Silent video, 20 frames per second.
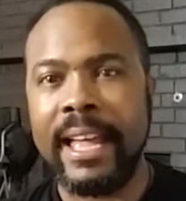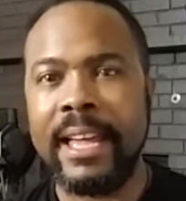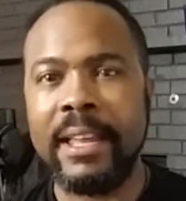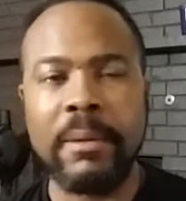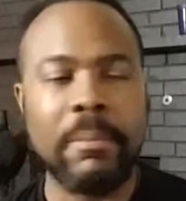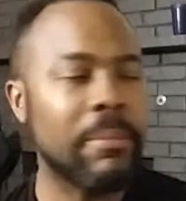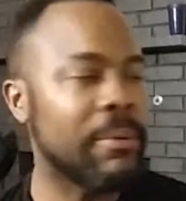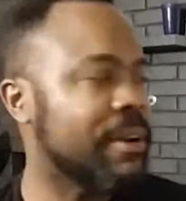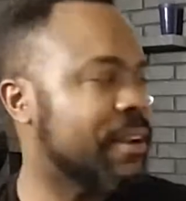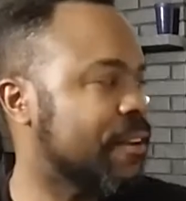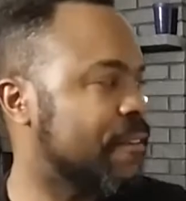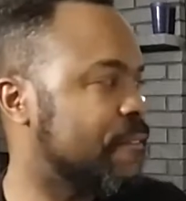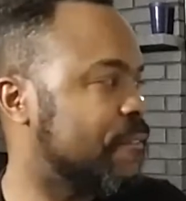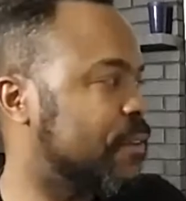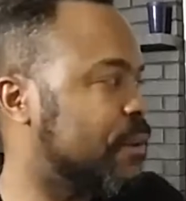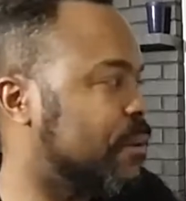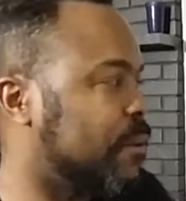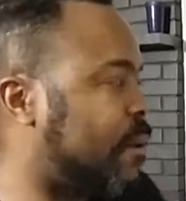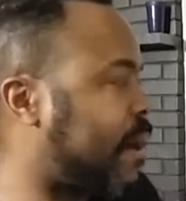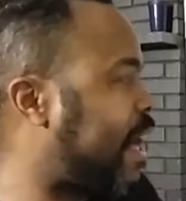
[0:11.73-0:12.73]
I had to bring a
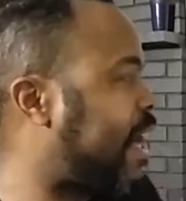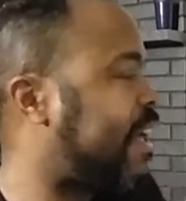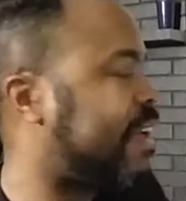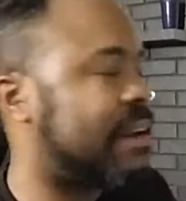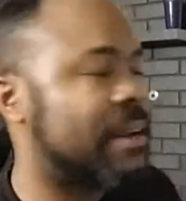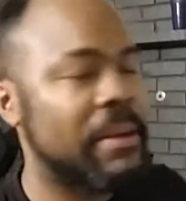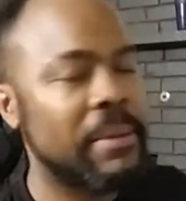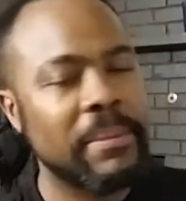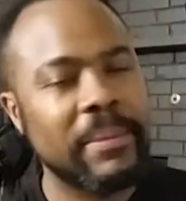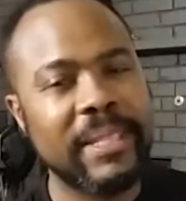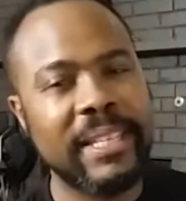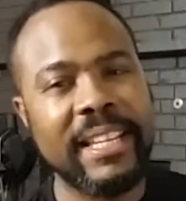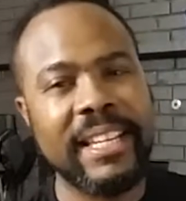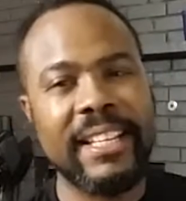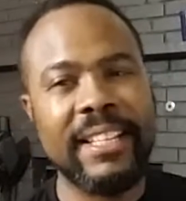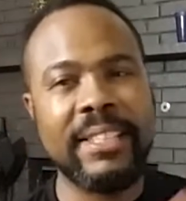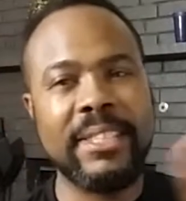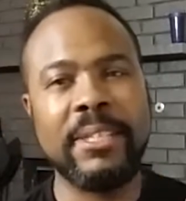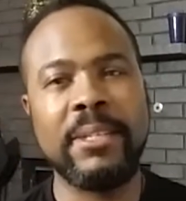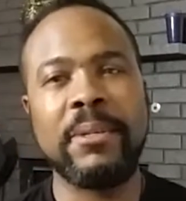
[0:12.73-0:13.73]
few items
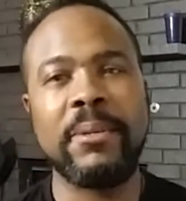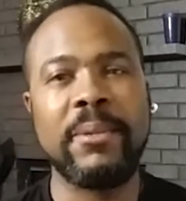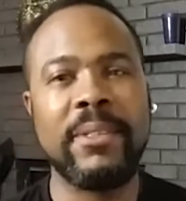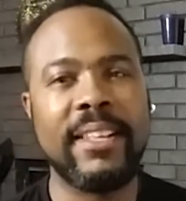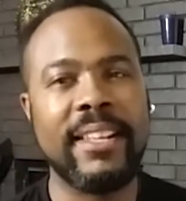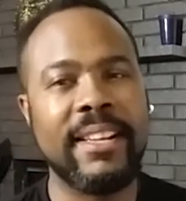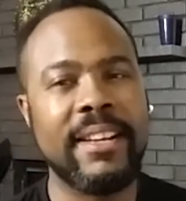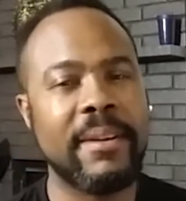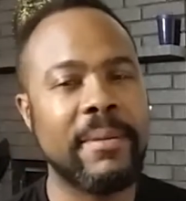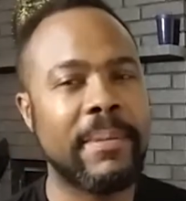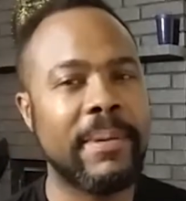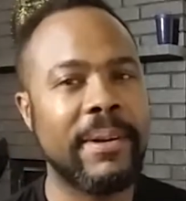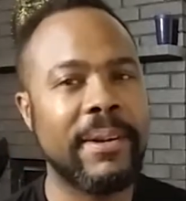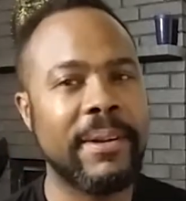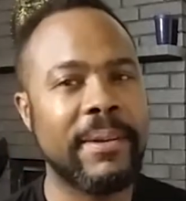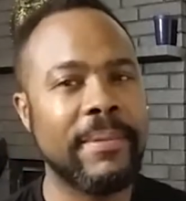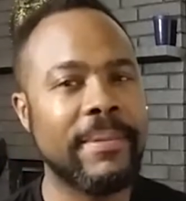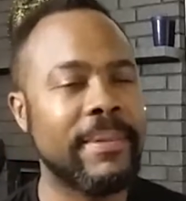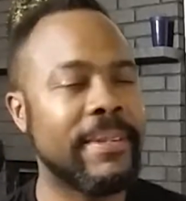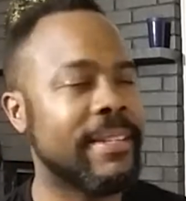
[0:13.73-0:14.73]
into the
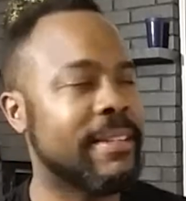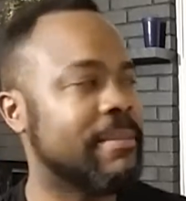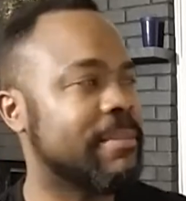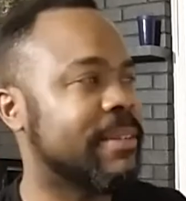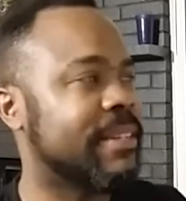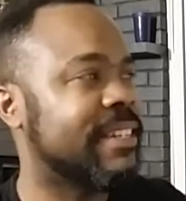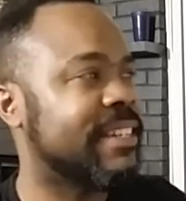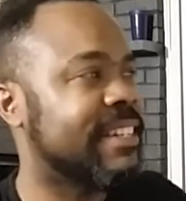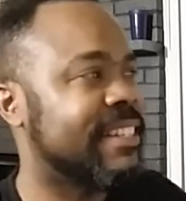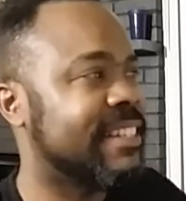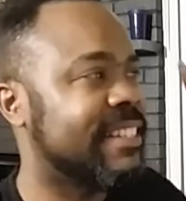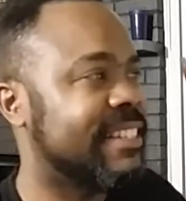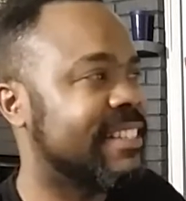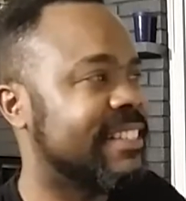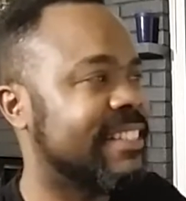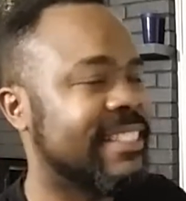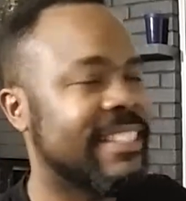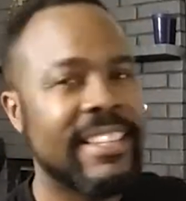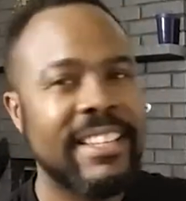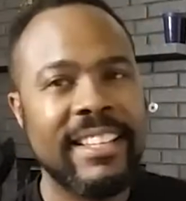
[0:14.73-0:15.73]
apartment because
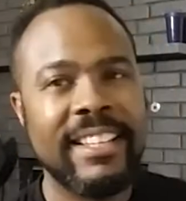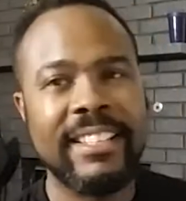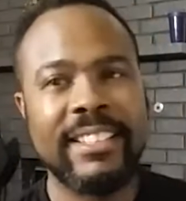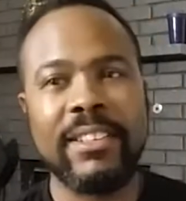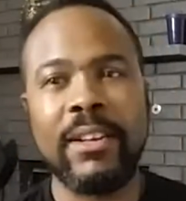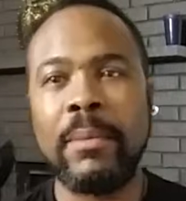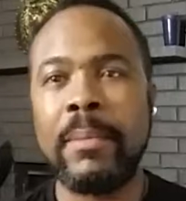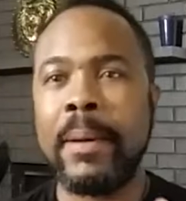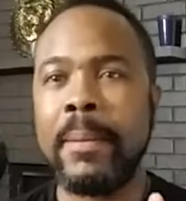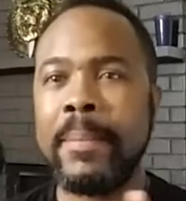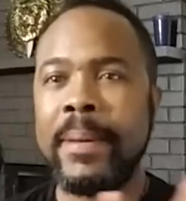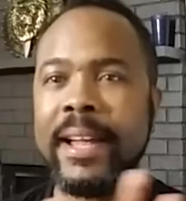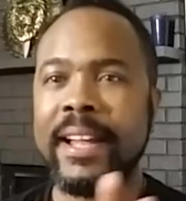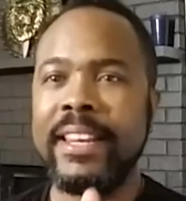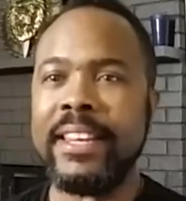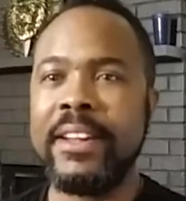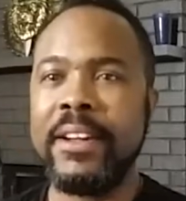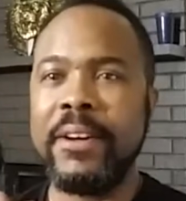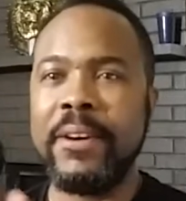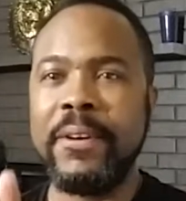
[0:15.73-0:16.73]
all my
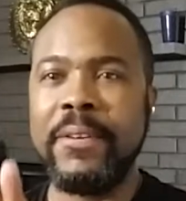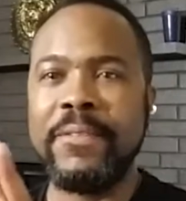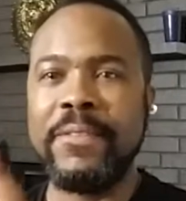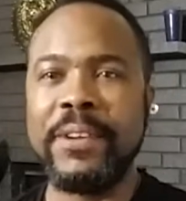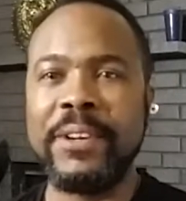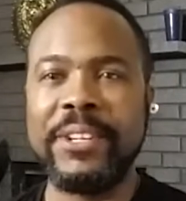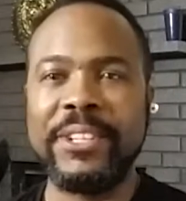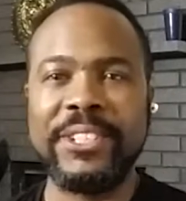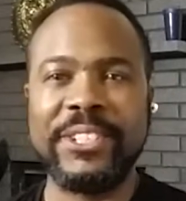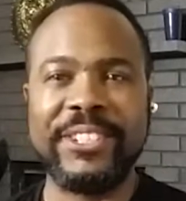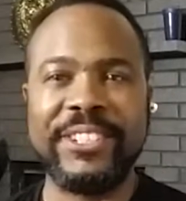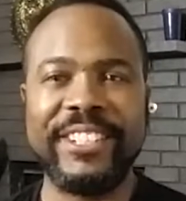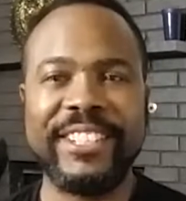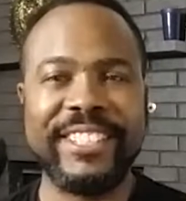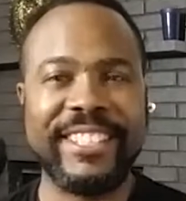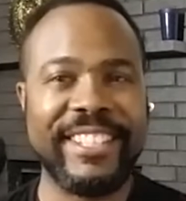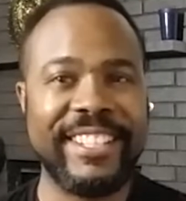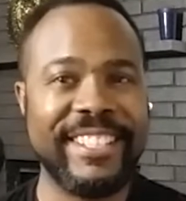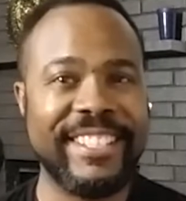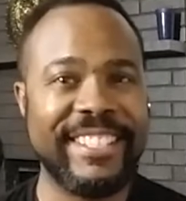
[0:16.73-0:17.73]
patio furniture
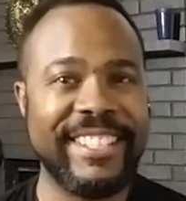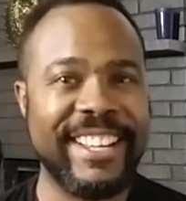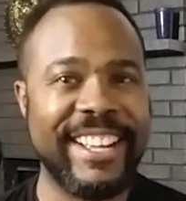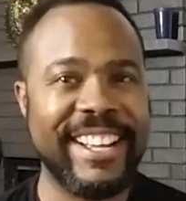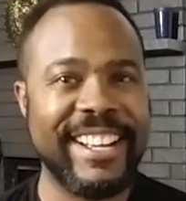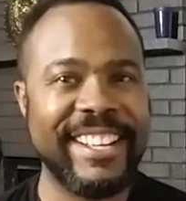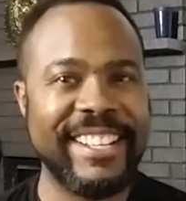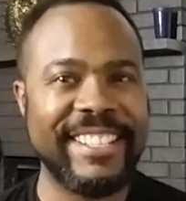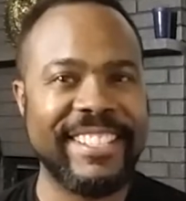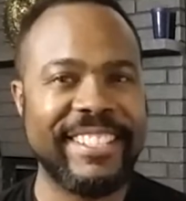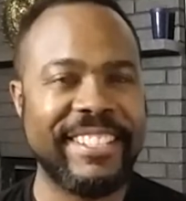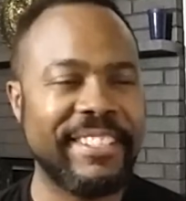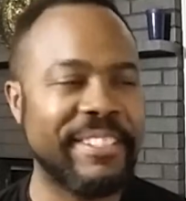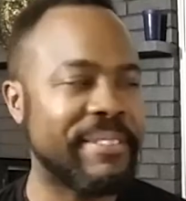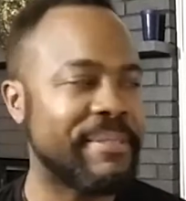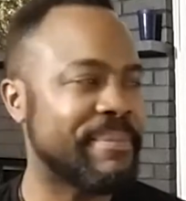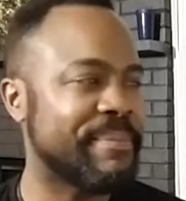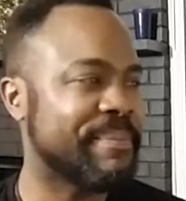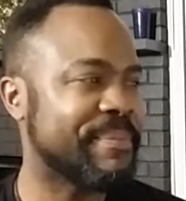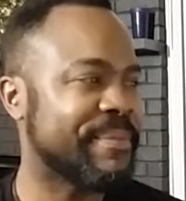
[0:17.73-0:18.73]
is inside.
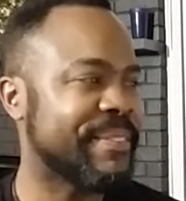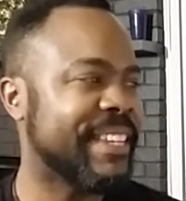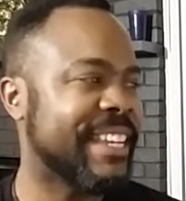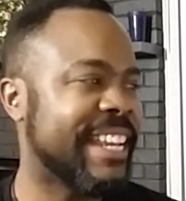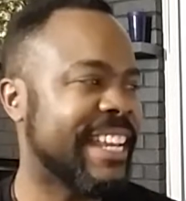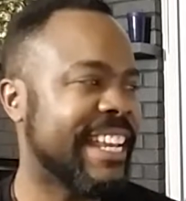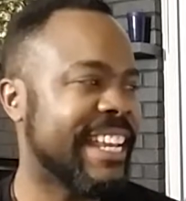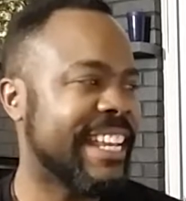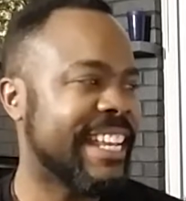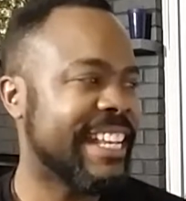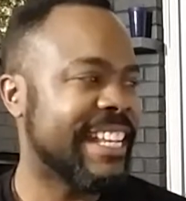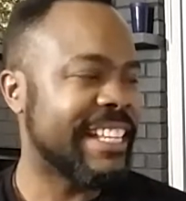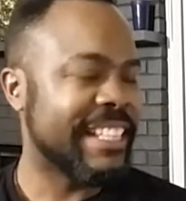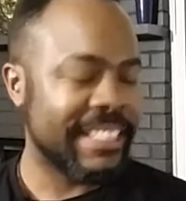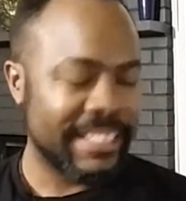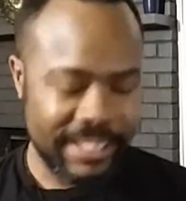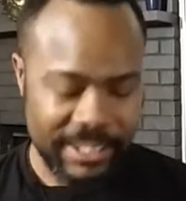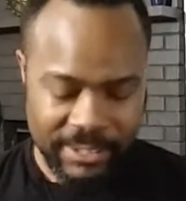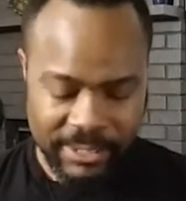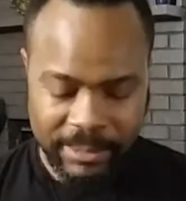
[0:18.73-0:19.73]
So
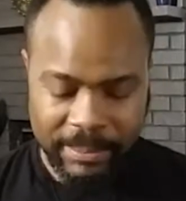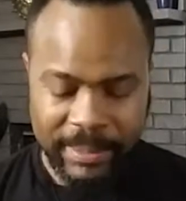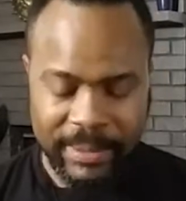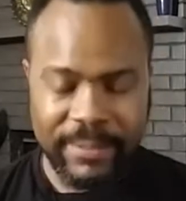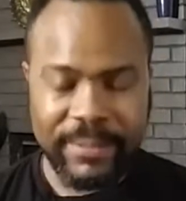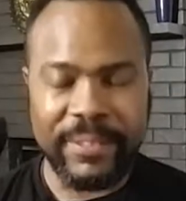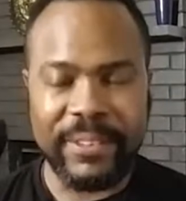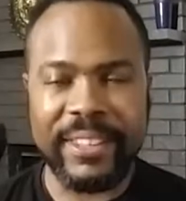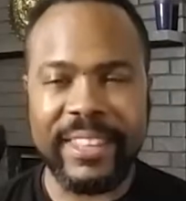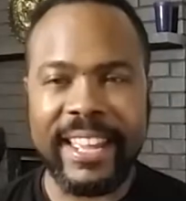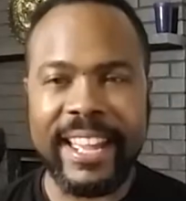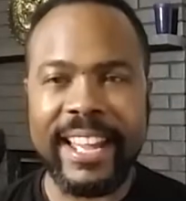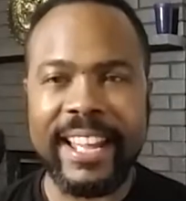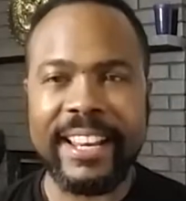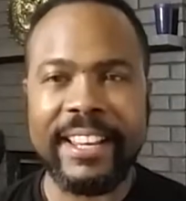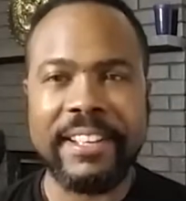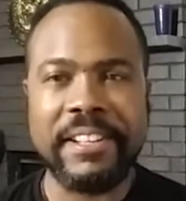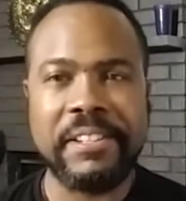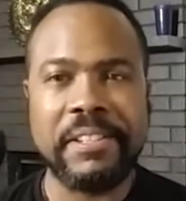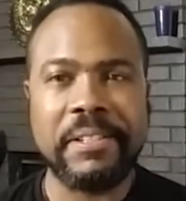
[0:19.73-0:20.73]
excuse me for
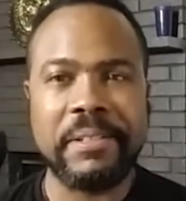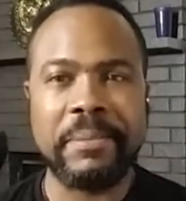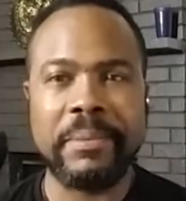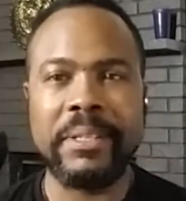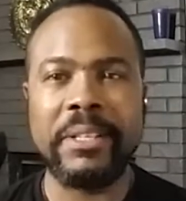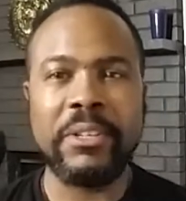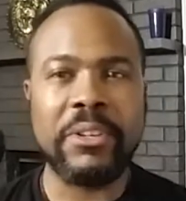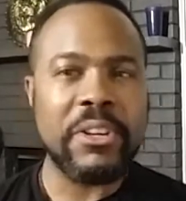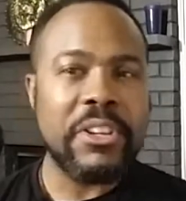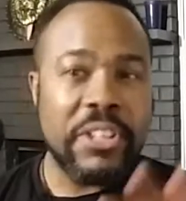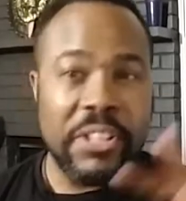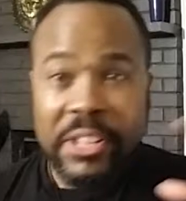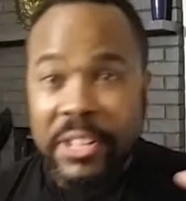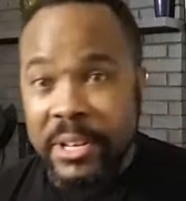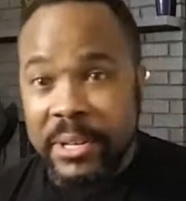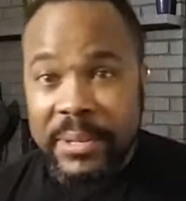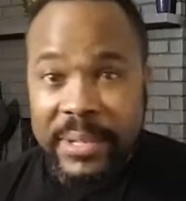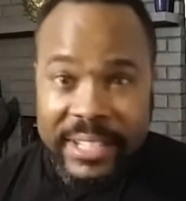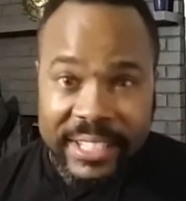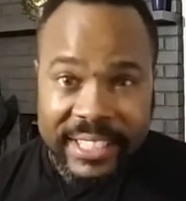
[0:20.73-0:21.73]
that. A little
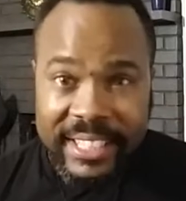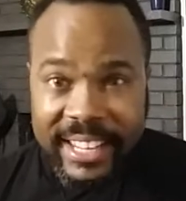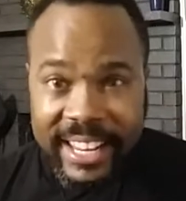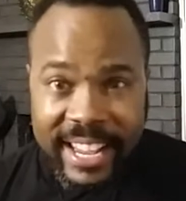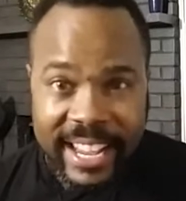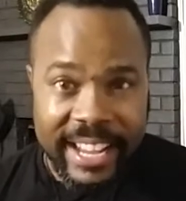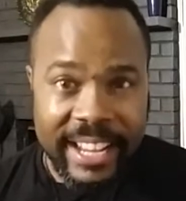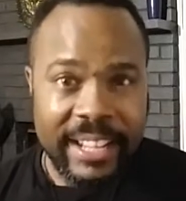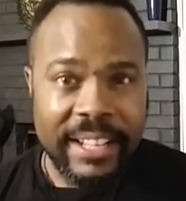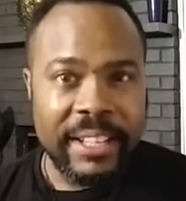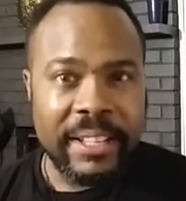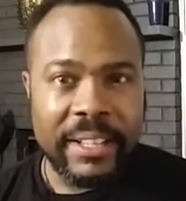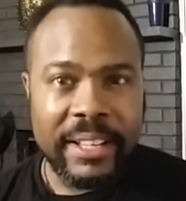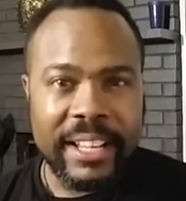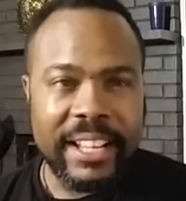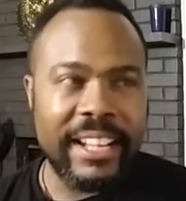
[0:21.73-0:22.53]
cluttery today.